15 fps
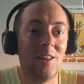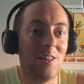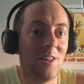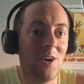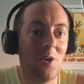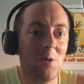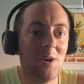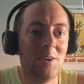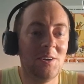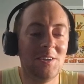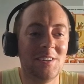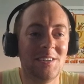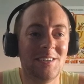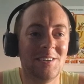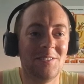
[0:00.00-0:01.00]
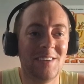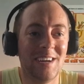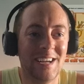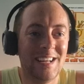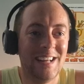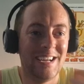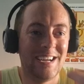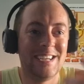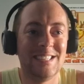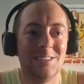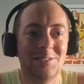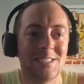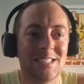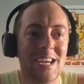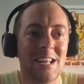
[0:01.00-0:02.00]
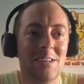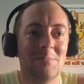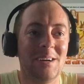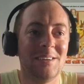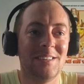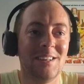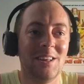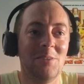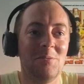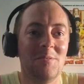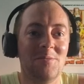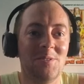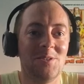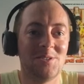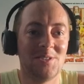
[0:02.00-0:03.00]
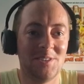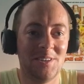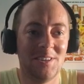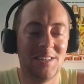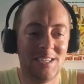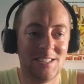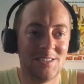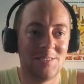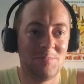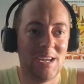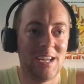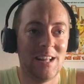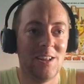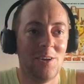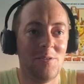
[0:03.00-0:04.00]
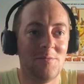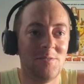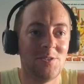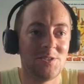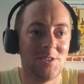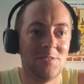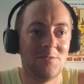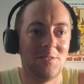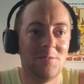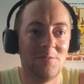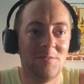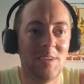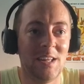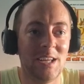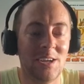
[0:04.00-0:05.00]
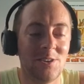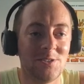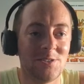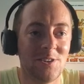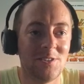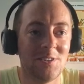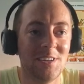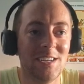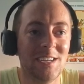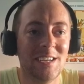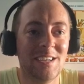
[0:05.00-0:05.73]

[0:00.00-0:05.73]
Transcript: lower, because he was saying about the lower version, this being a lower version of the Feeling Good song.